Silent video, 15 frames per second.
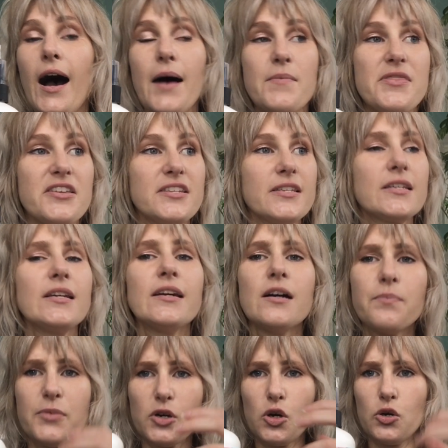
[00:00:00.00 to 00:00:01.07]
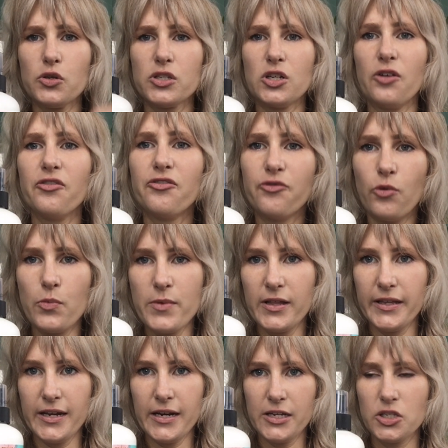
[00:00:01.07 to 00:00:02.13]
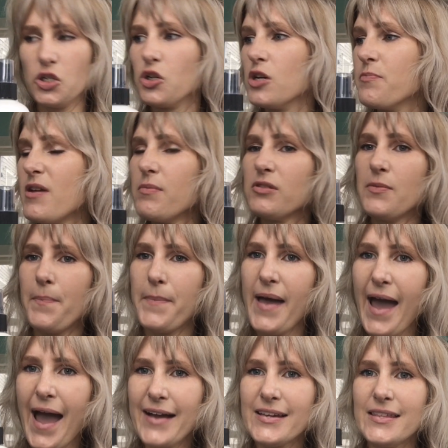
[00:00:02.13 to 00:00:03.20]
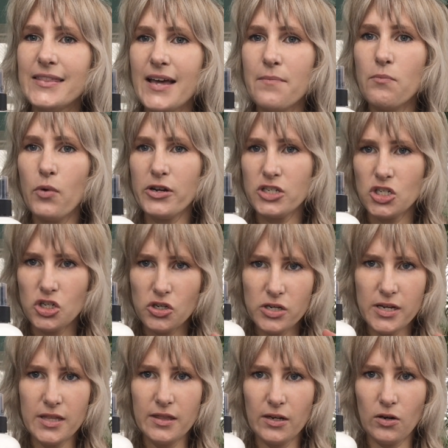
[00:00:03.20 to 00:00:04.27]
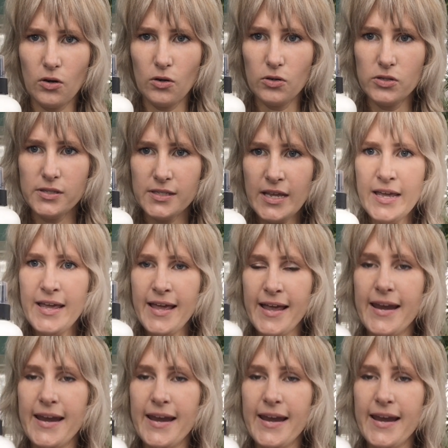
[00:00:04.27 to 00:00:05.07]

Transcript: This is gonna help the curls start formulating. So you're gonna be able to pack in that moisture in the curls and